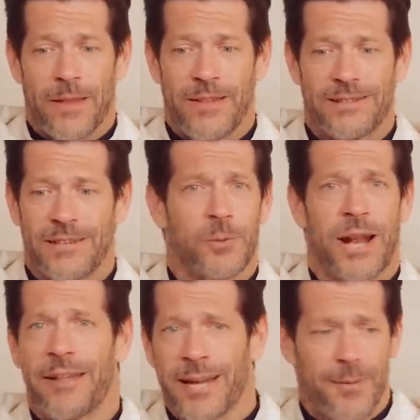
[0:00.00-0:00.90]
this is what
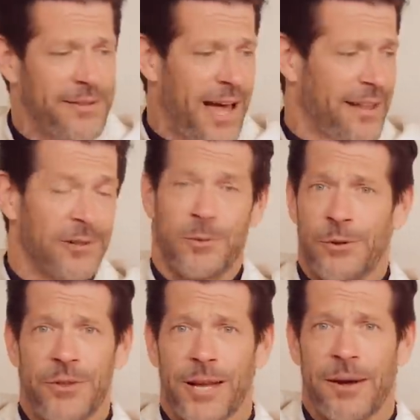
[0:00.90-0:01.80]
I think about that, that's what
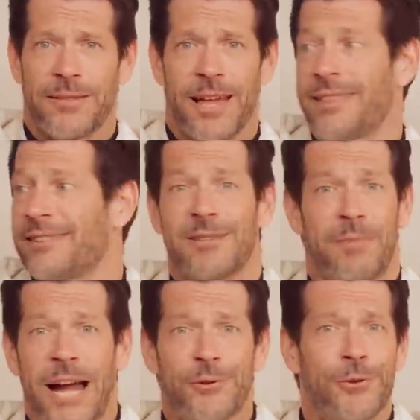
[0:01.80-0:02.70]
you think about that, this is
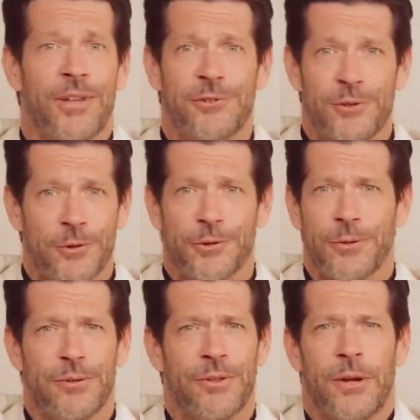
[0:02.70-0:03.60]
my truth, that's your
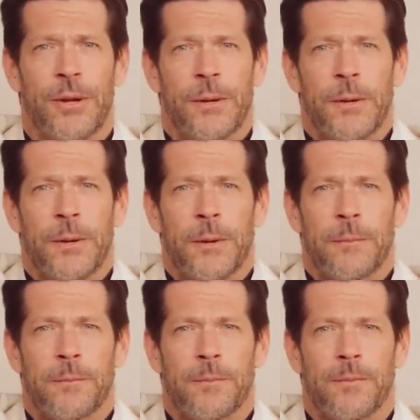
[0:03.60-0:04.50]
truth.
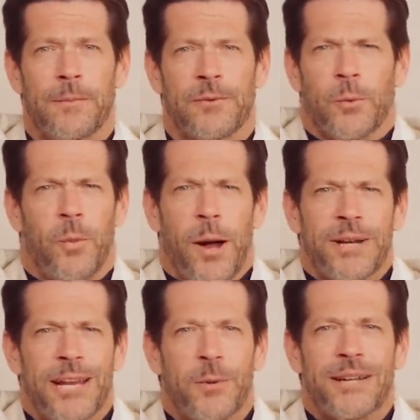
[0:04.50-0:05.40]
So why
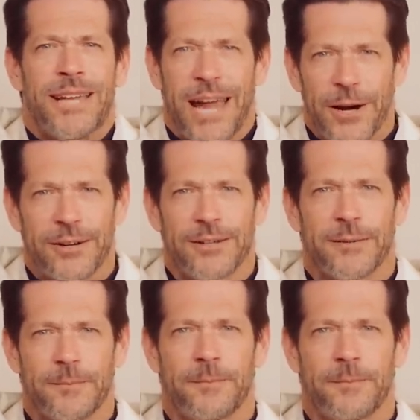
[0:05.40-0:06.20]
would anyone care?